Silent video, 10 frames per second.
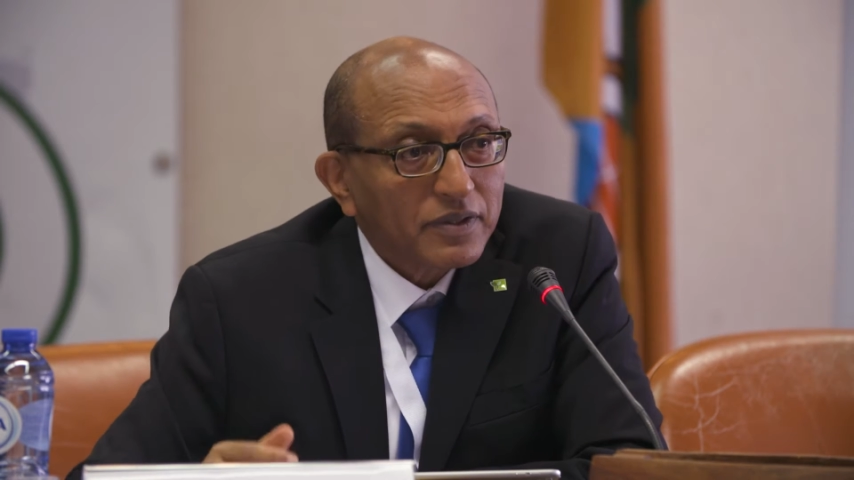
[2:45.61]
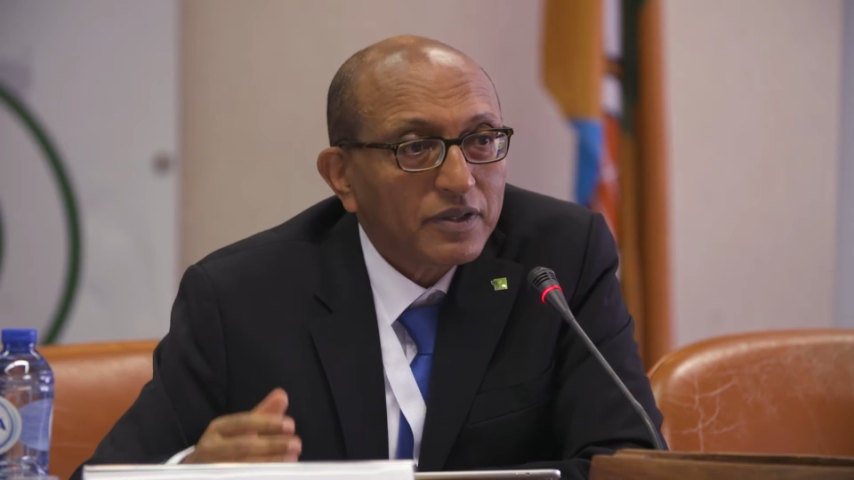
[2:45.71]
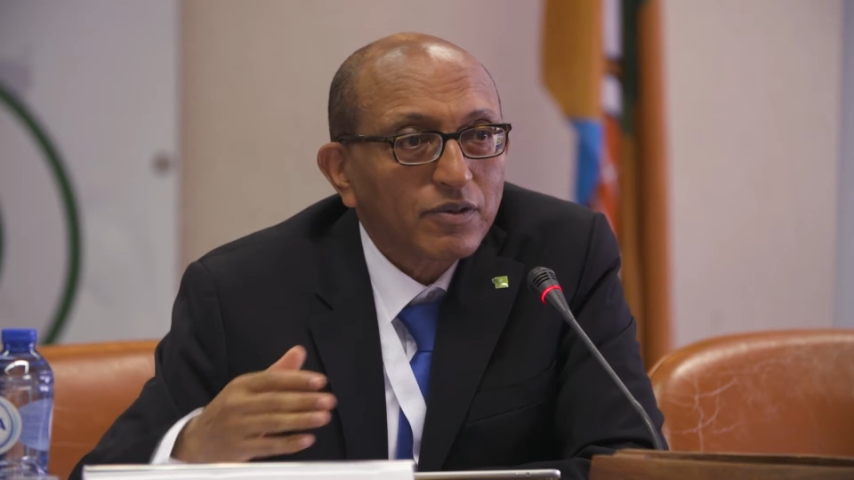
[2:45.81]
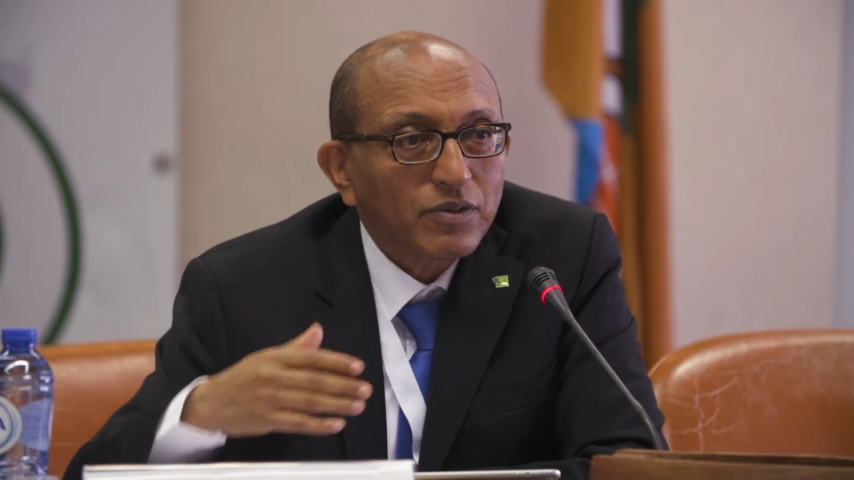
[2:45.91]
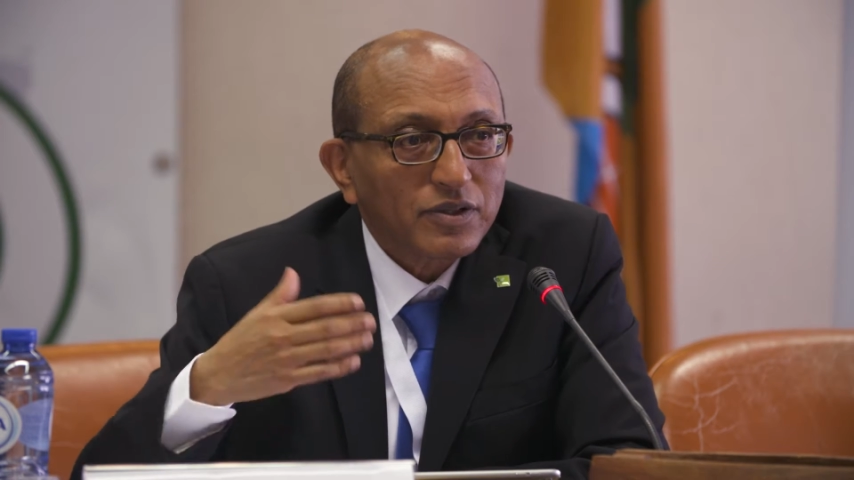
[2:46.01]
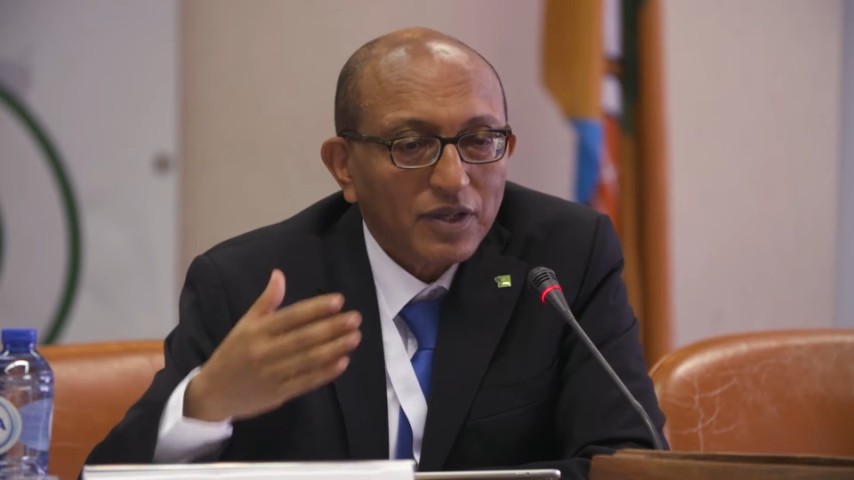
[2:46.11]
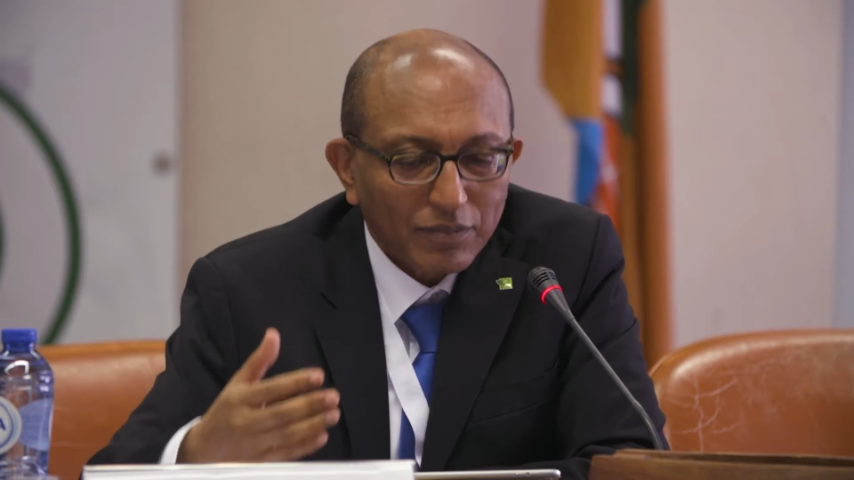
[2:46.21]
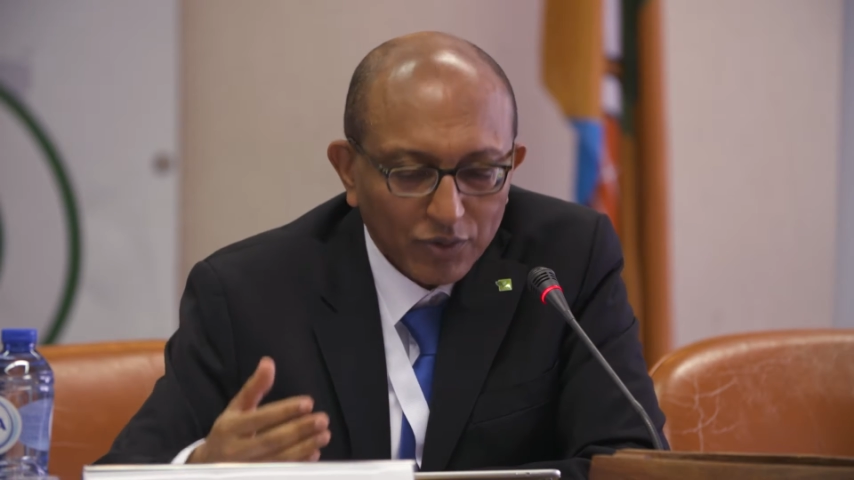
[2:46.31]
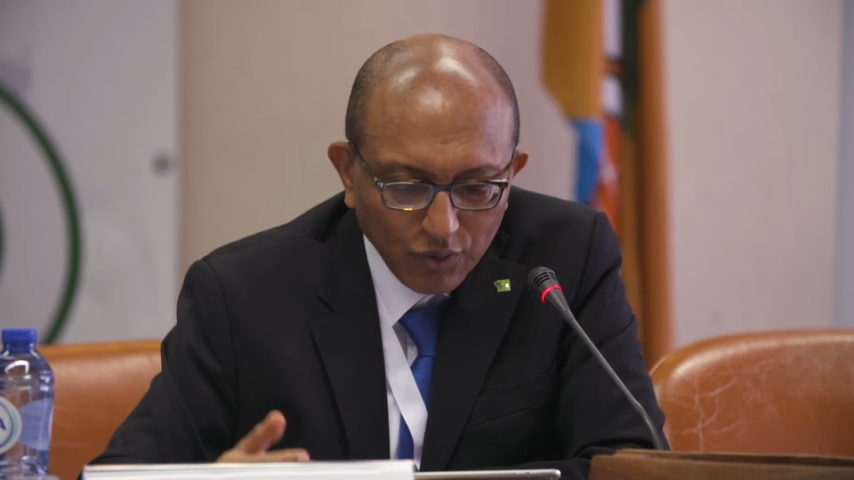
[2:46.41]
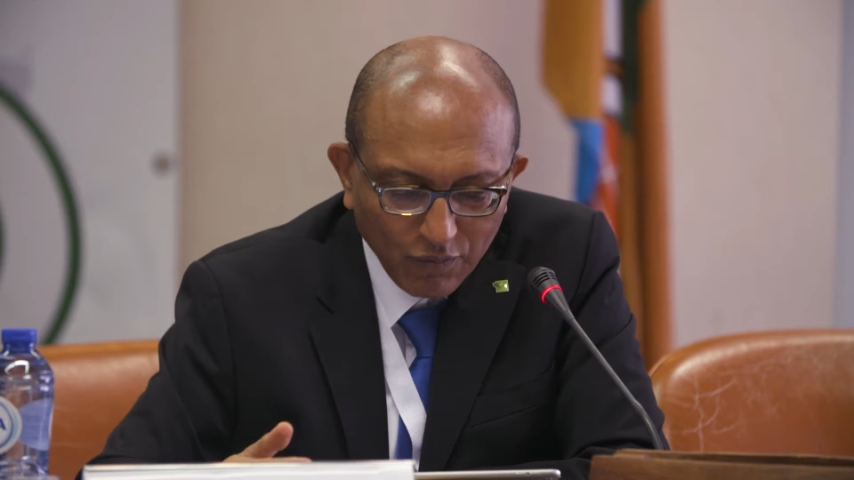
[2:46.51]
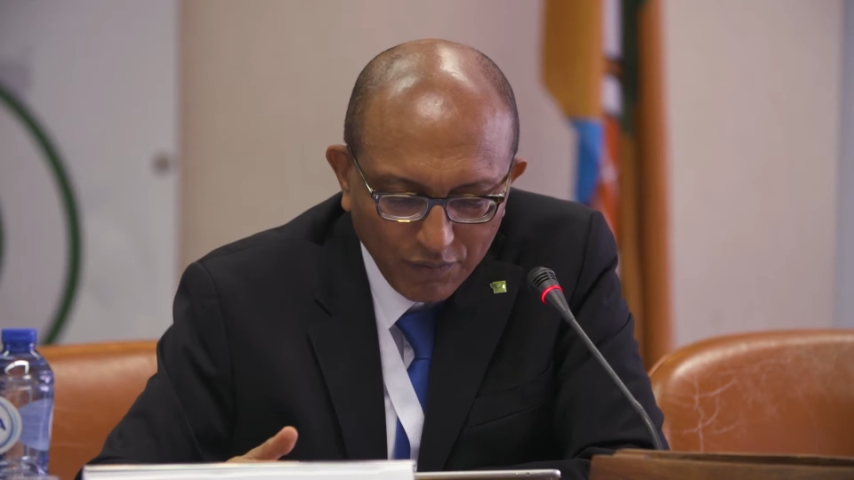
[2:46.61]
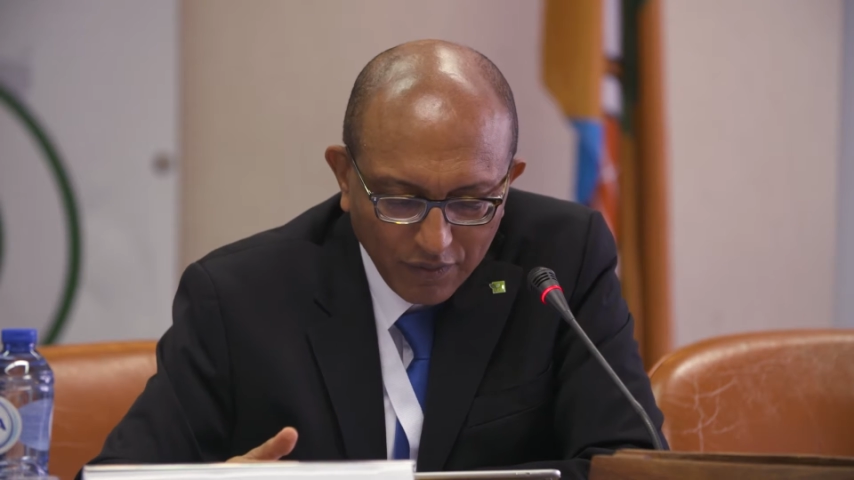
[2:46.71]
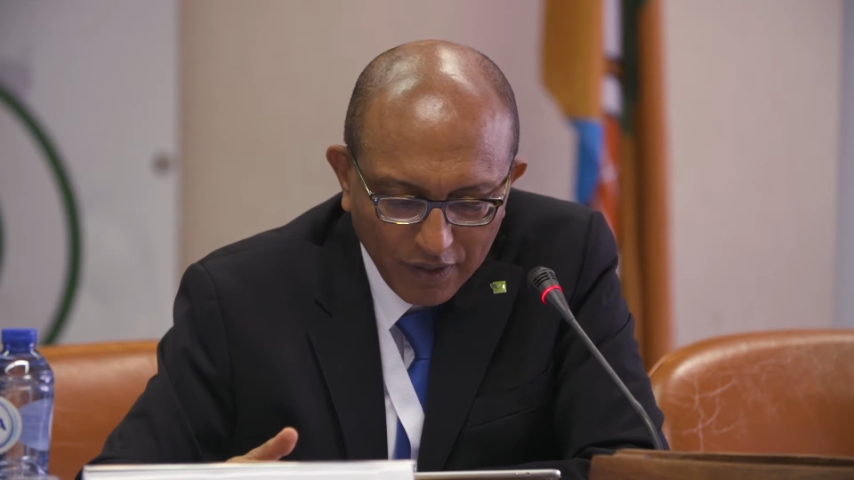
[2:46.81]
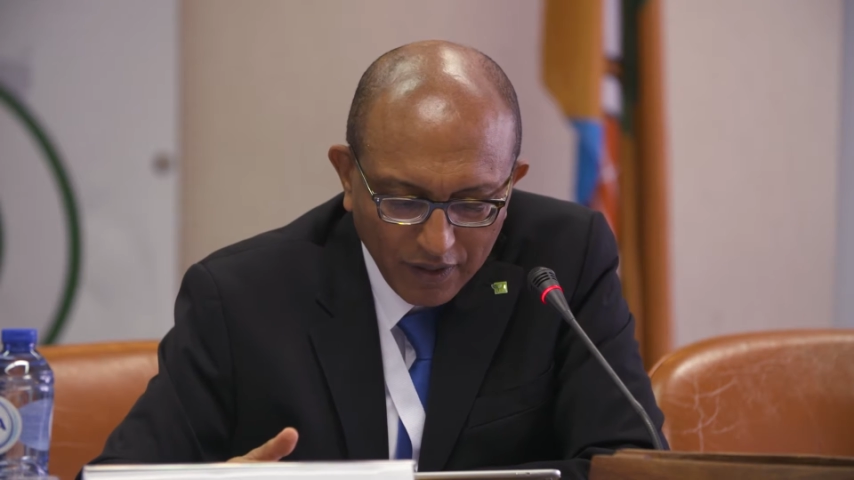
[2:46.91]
in terms of